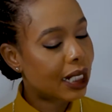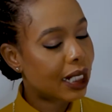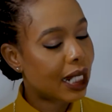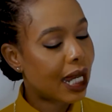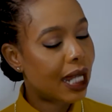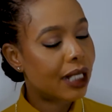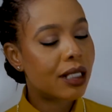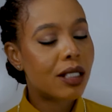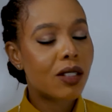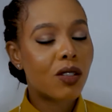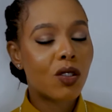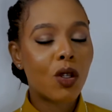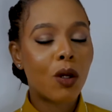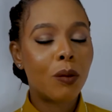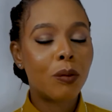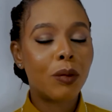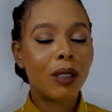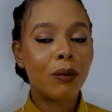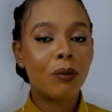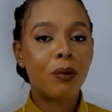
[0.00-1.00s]
and this is not
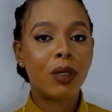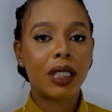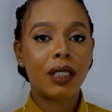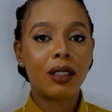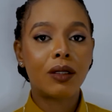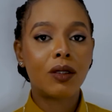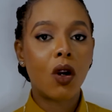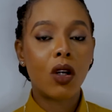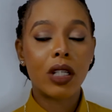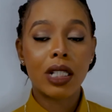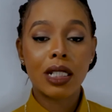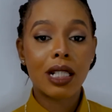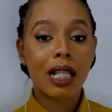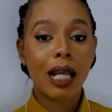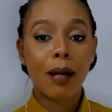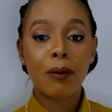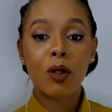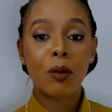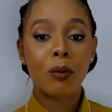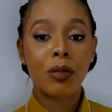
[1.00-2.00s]
me being, honestly,
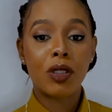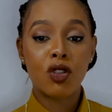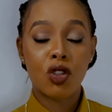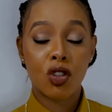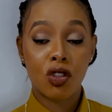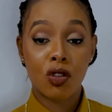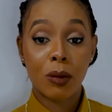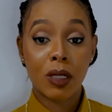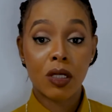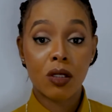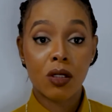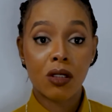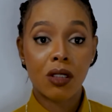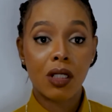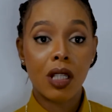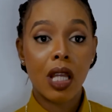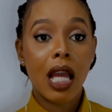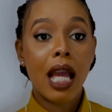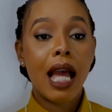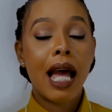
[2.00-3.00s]
I'm not being judgmental.
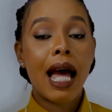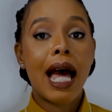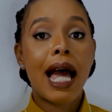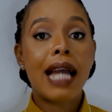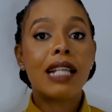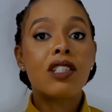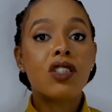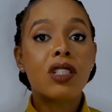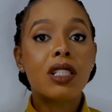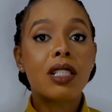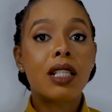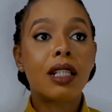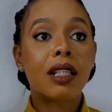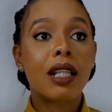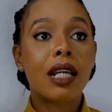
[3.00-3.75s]
I just think